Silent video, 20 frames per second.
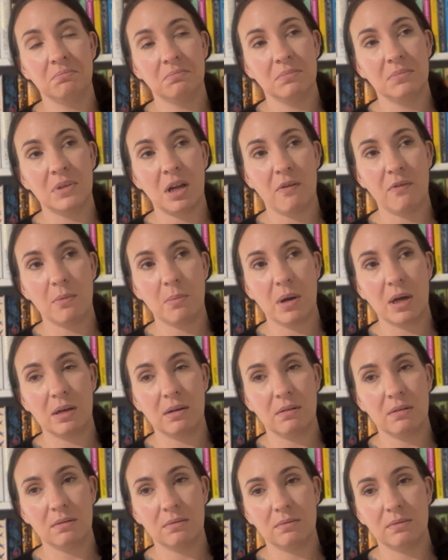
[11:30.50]
never
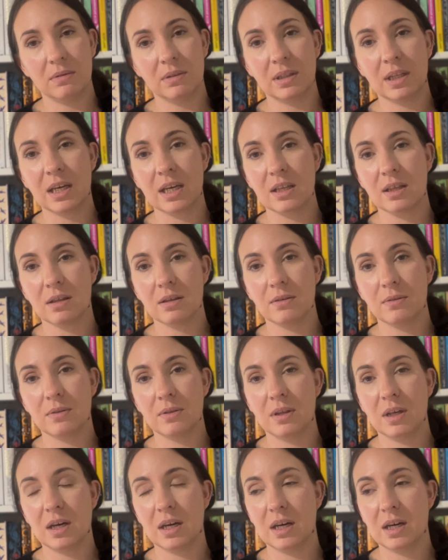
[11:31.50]
mind. Like,
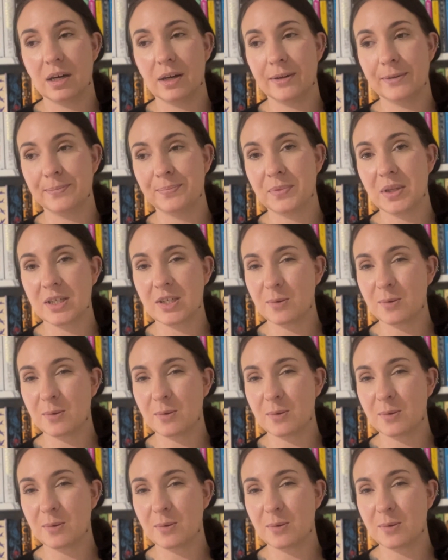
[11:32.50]
the